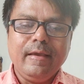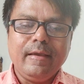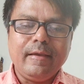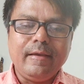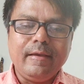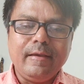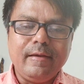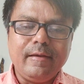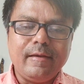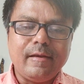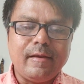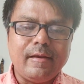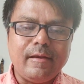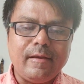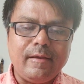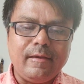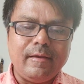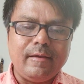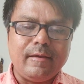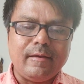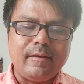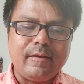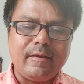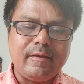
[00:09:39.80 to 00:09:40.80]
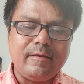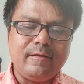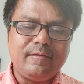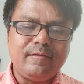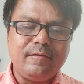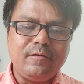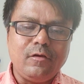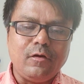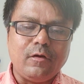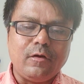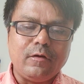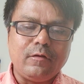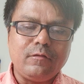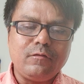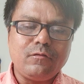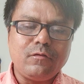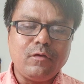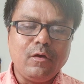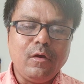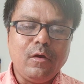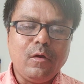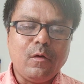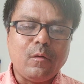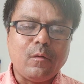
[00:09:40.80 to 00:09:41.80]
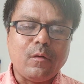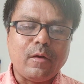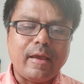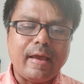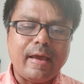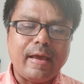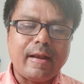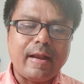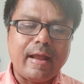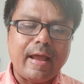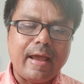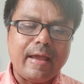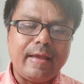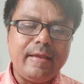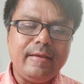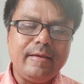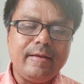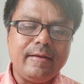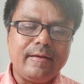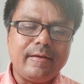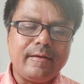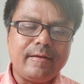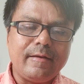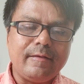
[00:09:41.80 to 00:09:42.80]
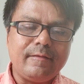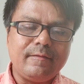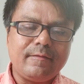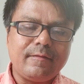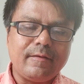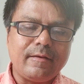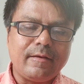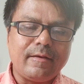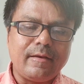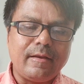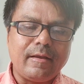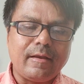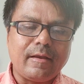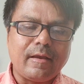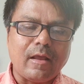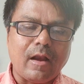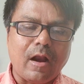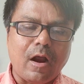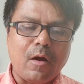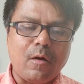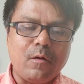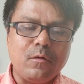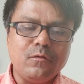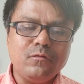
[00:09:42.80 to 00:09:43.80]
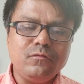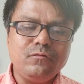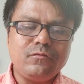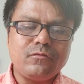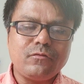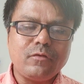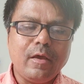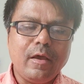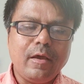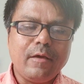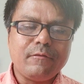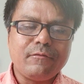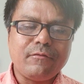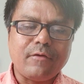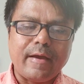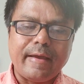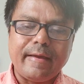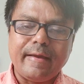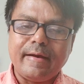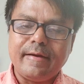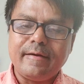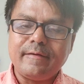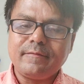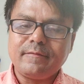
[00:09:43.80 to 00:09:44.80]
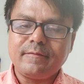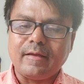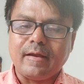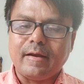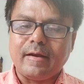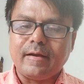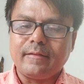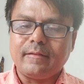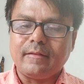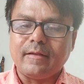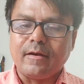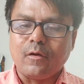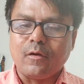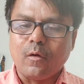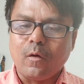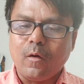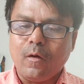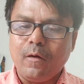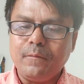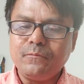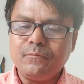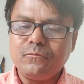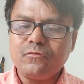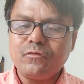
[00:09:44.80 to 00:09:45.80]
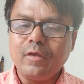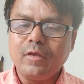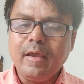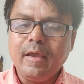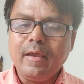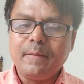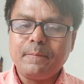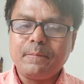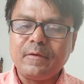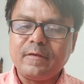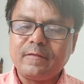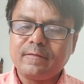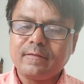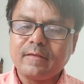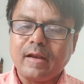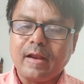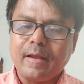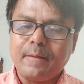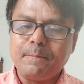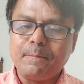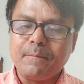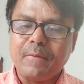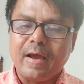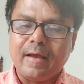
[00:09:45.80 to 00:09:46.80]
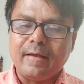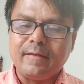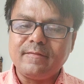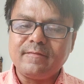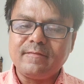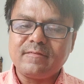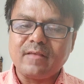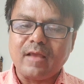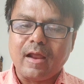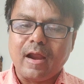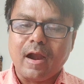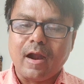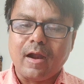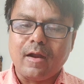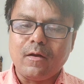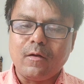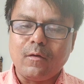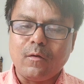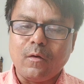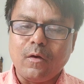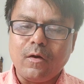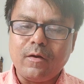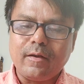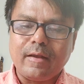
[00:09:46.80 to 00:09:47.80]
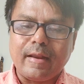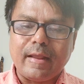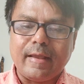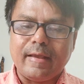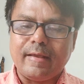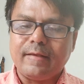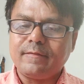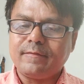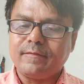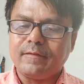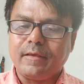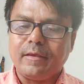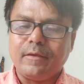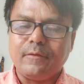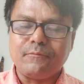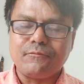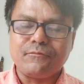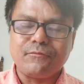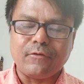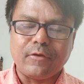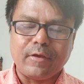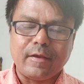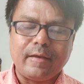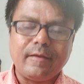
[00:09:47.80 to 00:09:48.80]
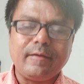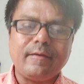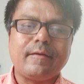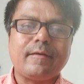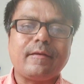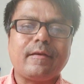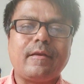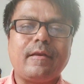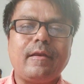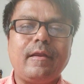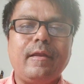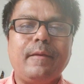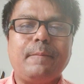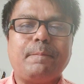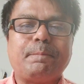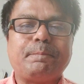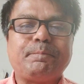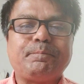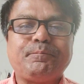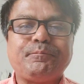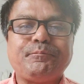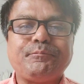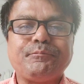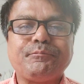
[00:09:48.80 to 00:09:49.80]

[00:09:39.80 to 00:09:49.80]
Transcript: In regions where high intensity grounds fires are the norms, prescribed burns are not as effective.